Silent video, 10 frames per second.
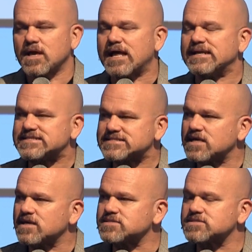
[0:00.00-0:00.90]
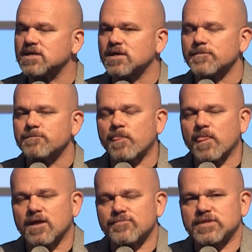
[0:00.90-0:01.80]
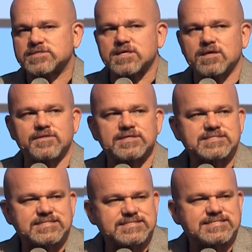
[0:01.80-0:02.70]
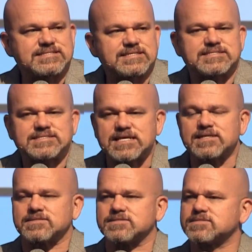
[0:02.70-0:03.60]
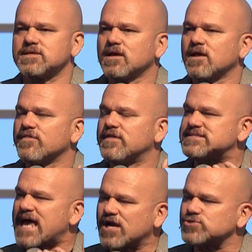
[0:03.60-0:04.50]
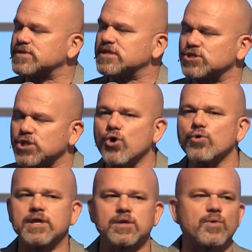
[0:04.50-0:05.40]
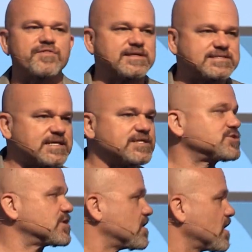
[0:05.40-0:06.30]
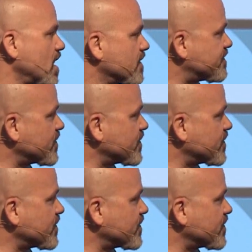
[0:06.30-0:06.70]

And he says this sentence that's actually loaded with intention, that